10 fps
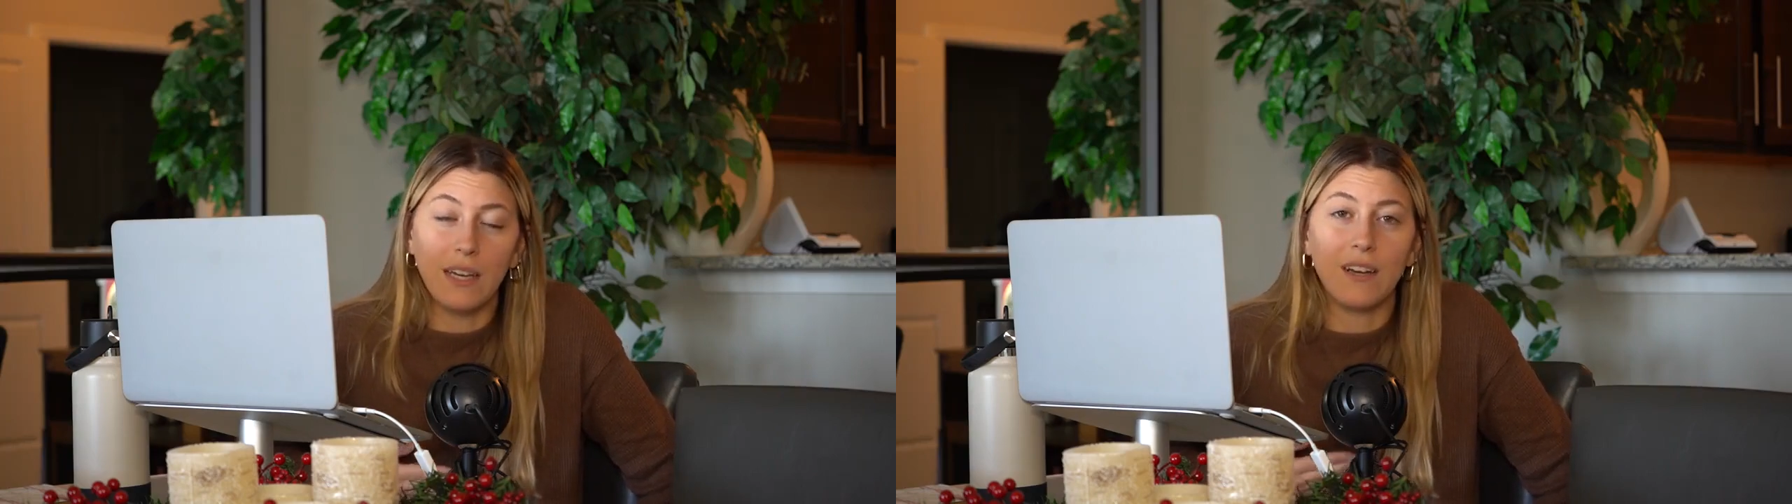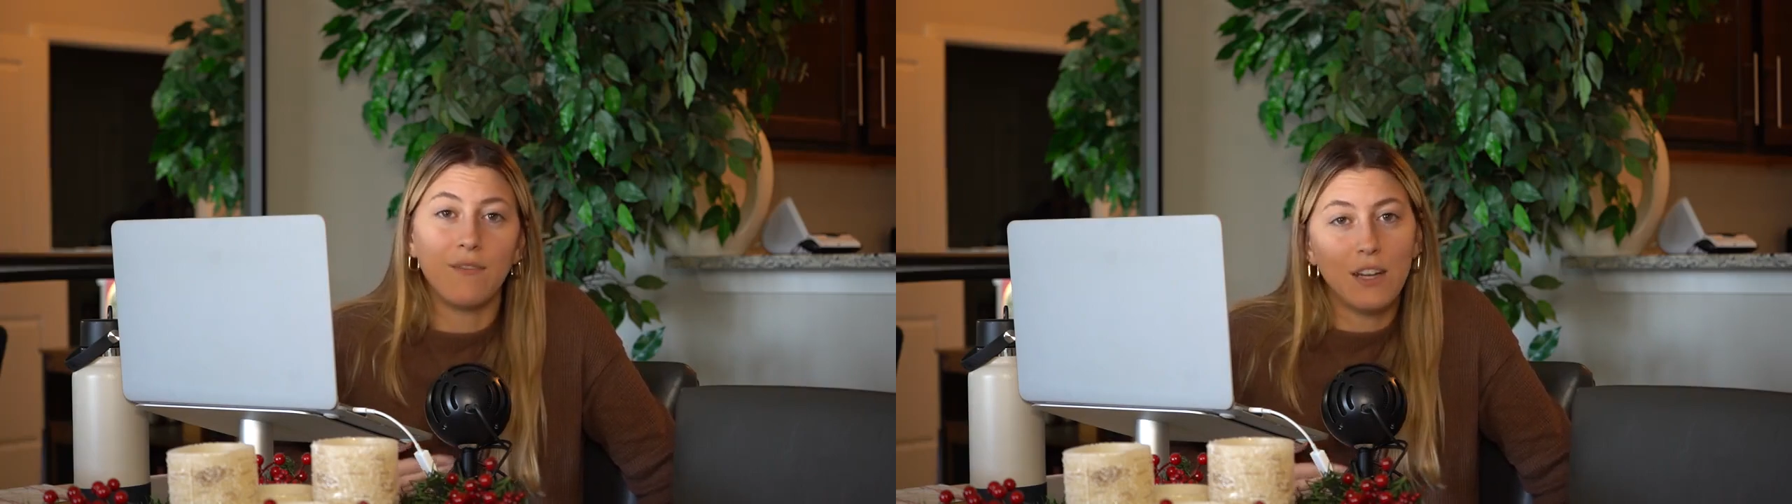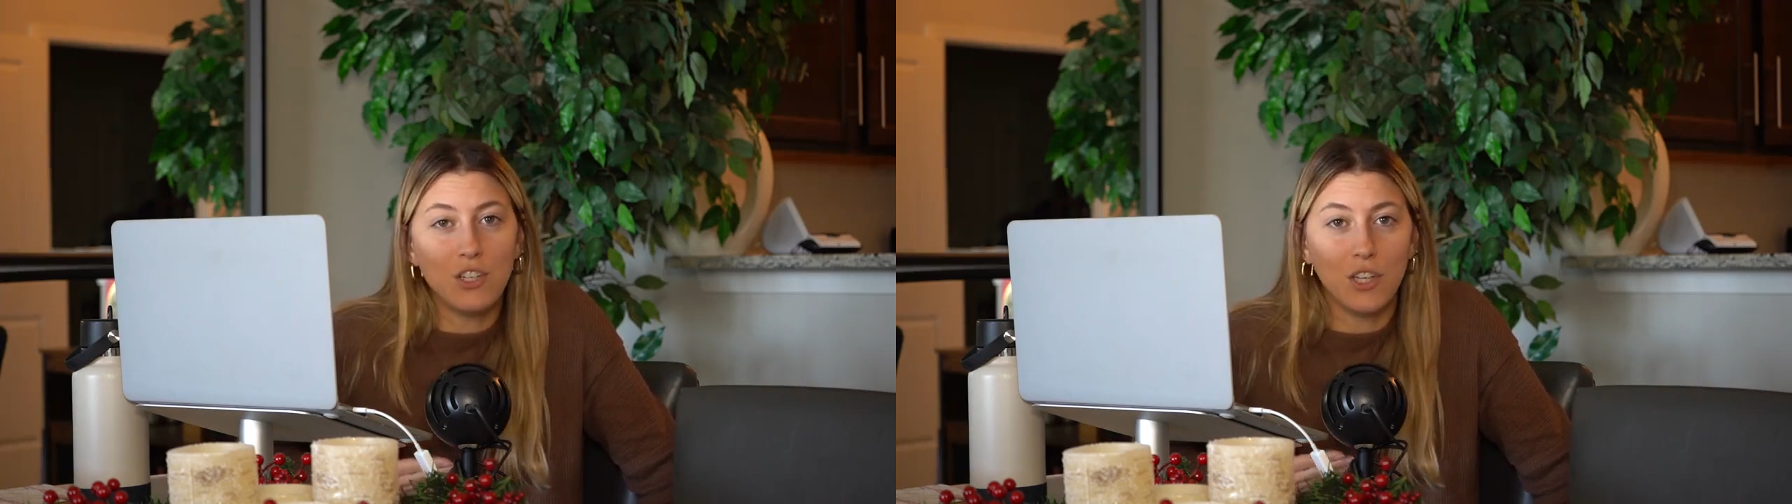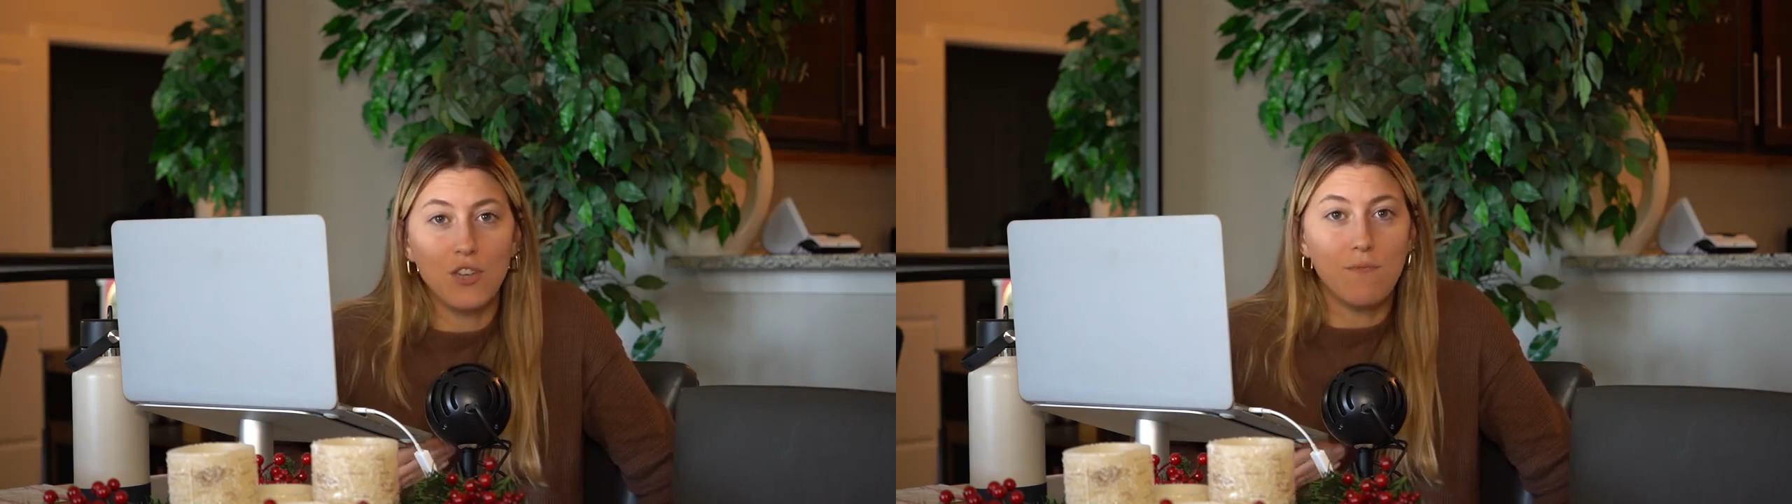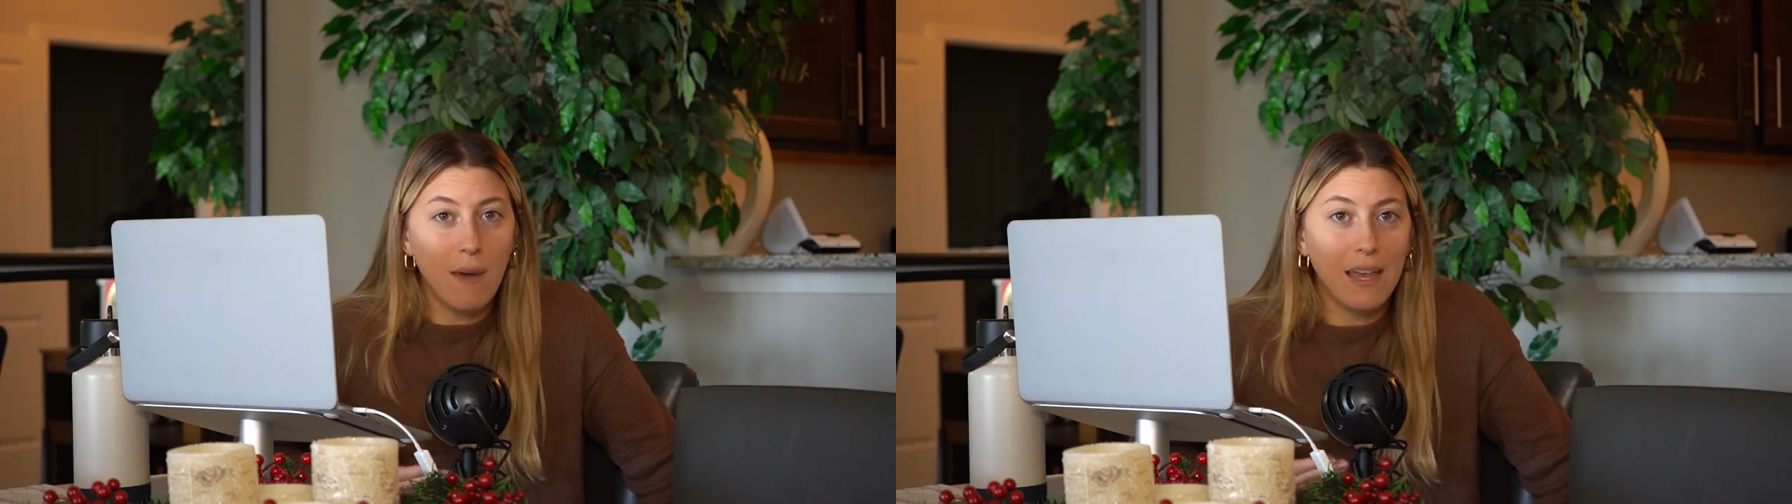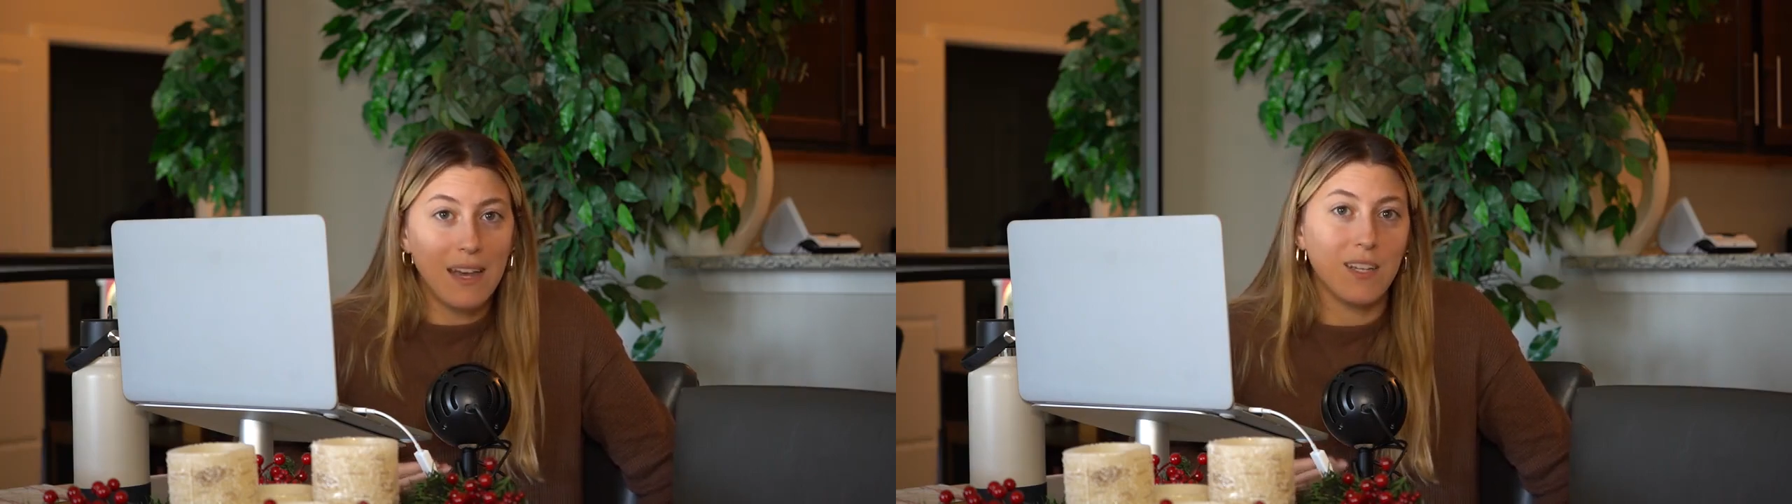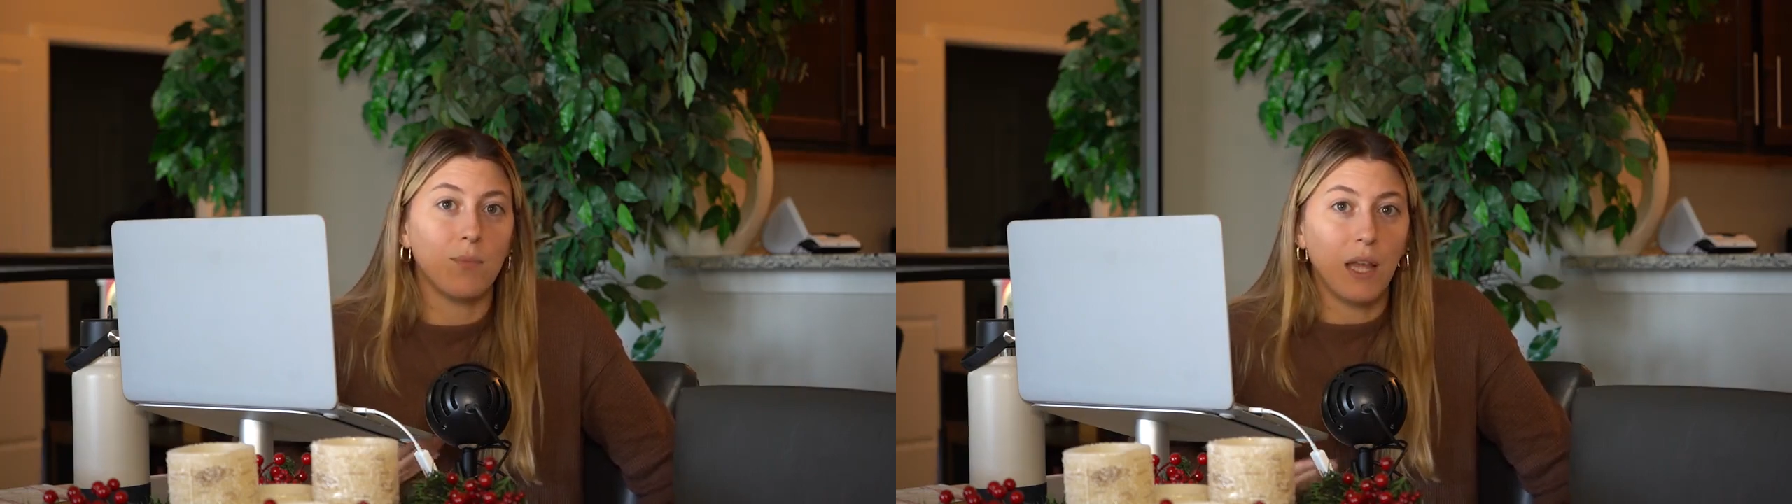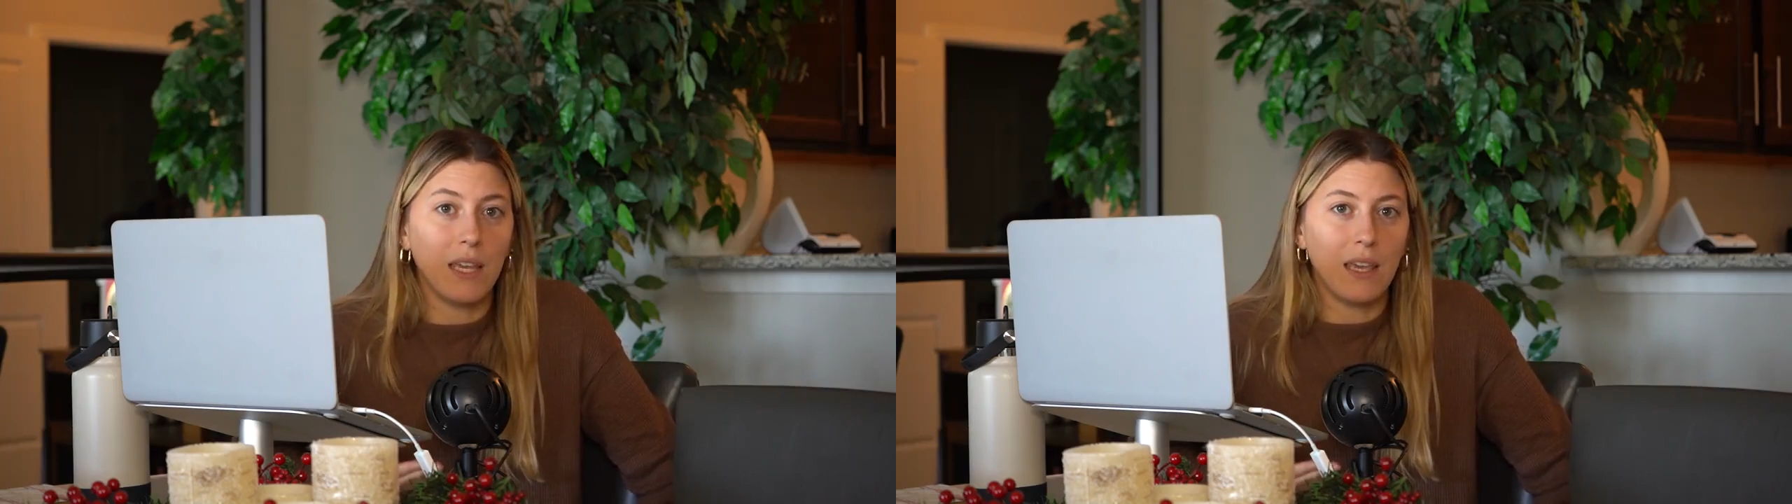and eventually you might end
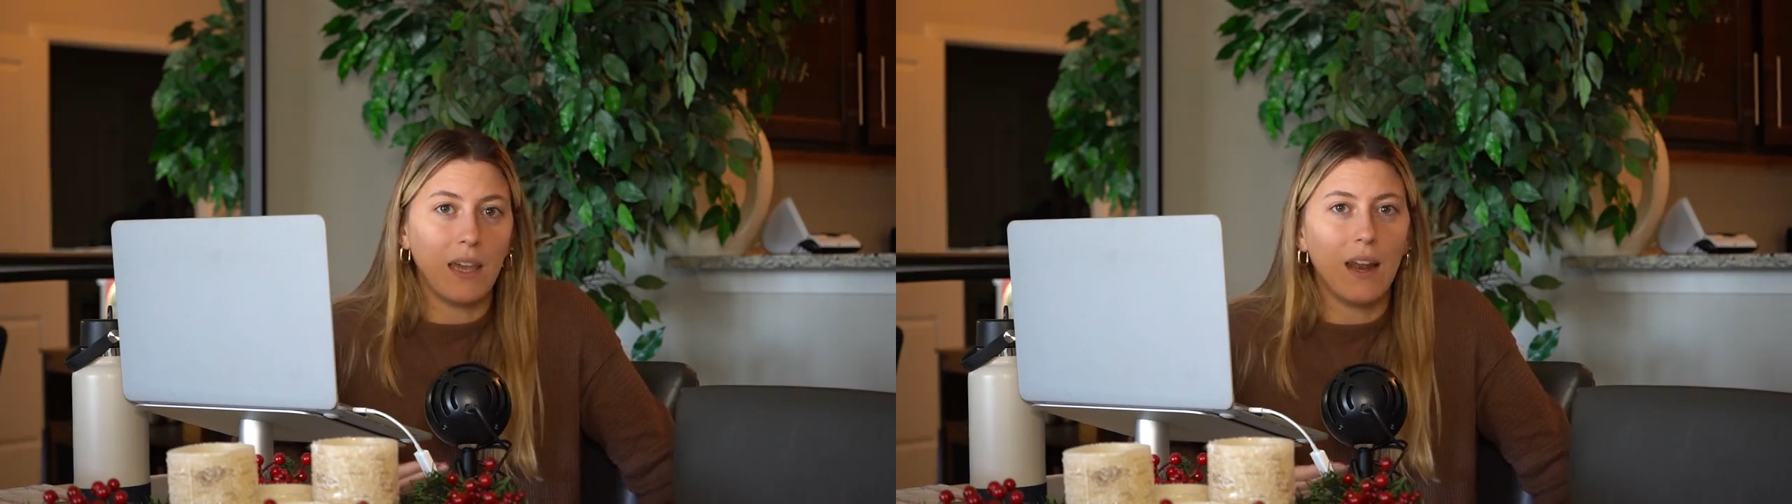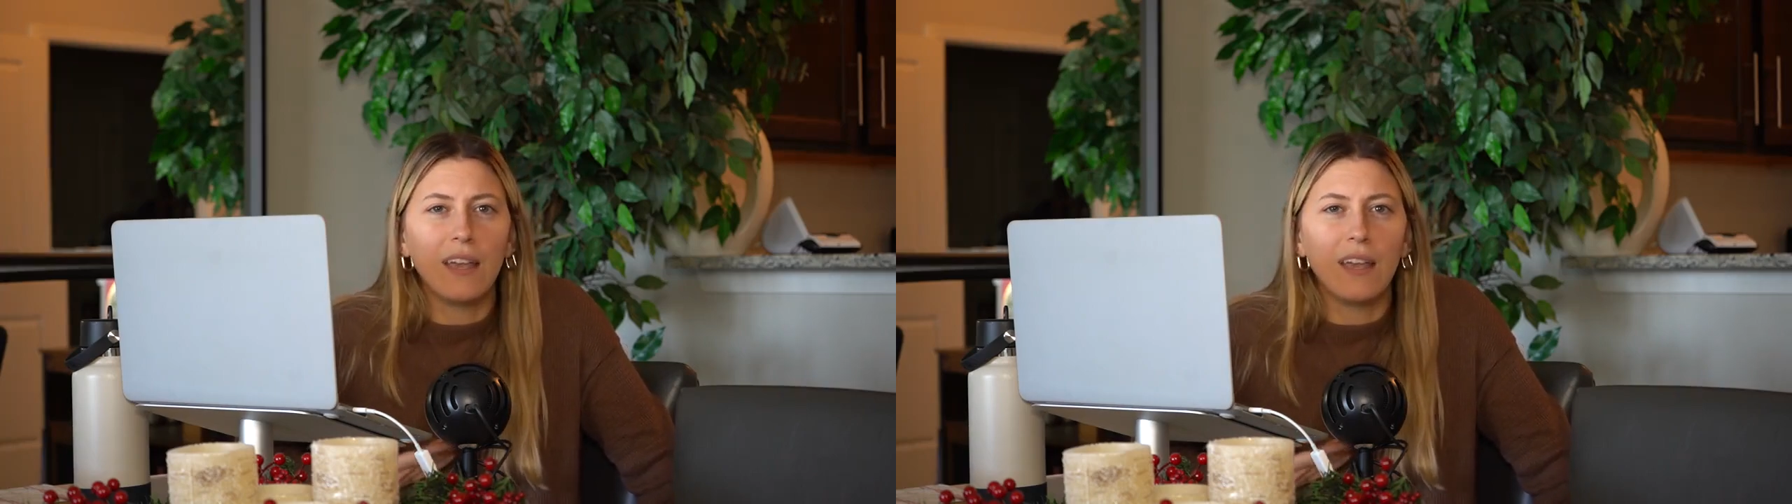up liking it.